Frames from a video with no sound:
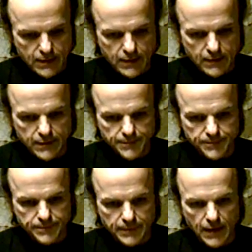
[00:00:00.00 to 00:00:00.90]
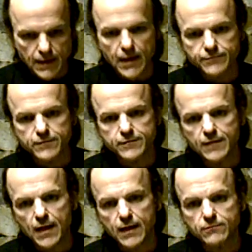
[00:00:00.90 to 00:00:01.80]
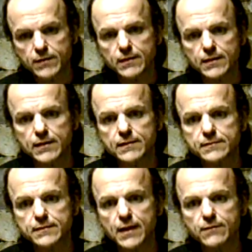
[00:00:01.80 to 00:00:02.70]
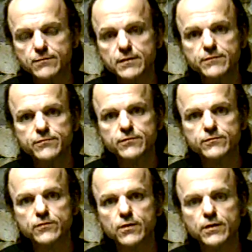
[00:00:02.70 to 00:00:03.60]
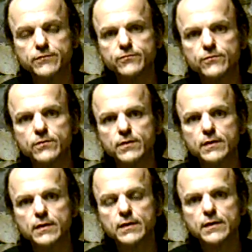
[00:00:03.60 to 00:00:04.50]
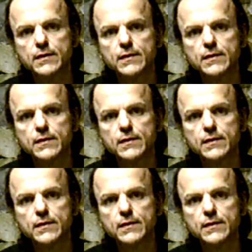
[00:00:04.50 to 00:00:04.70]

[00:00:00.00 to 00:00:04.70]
And I have to say, really, that I really feel sorry for